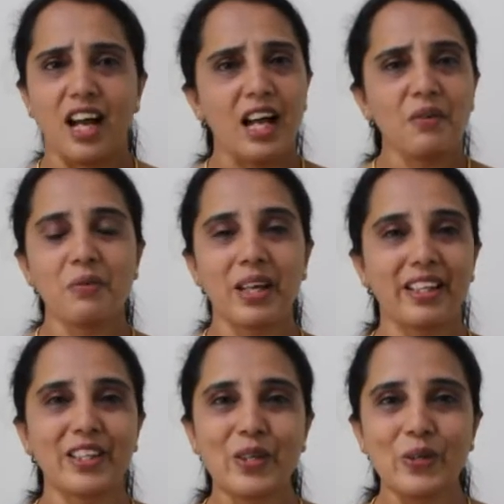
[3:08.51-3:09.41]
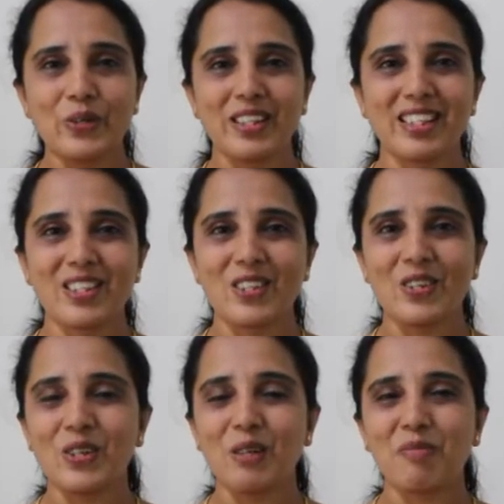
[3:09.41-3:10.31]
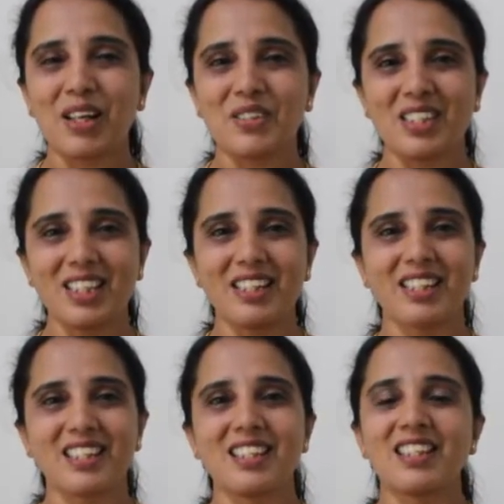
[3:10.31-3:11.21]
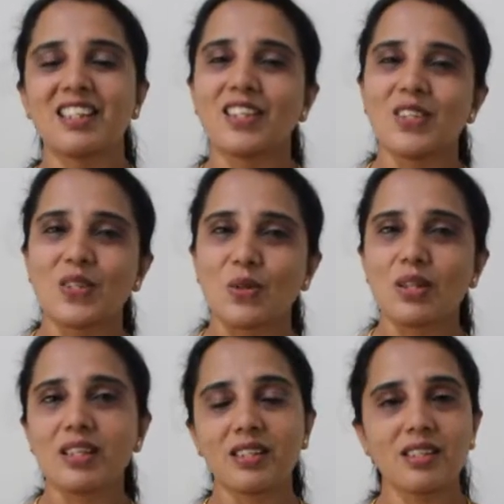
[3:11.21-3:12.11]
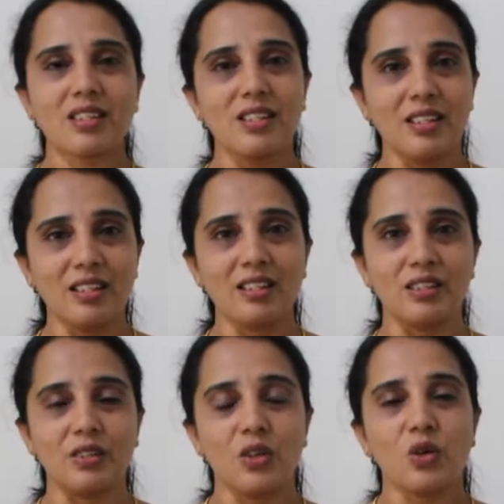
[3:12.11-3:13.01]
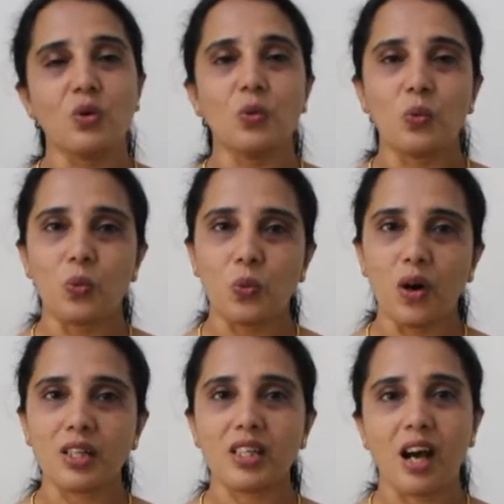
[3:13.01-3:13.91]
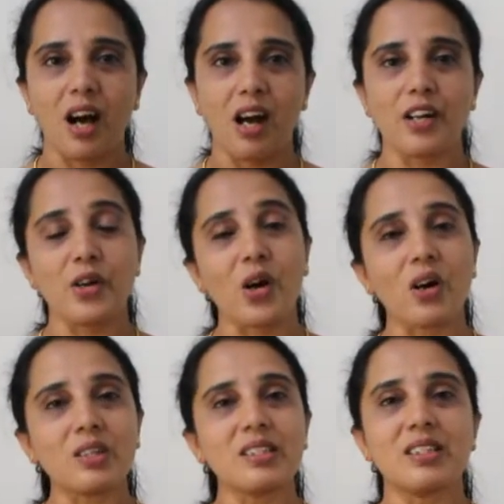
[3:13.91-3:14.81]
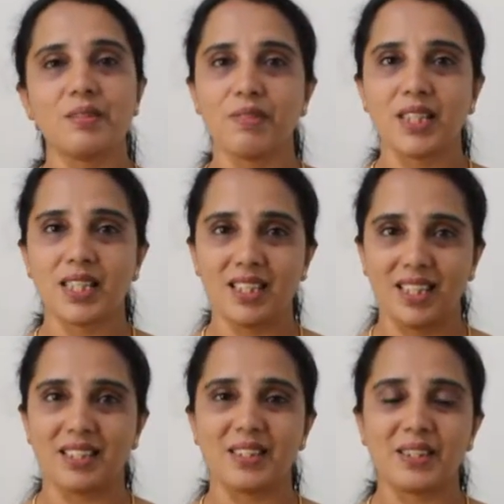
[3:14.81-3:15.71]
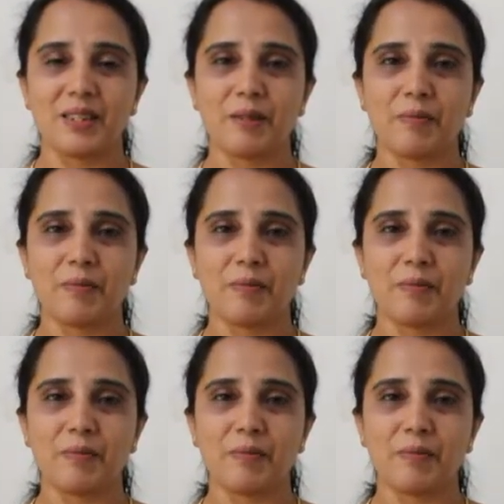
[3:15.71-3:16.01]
I'm very curious to know about it. So let us learn what are non-living things.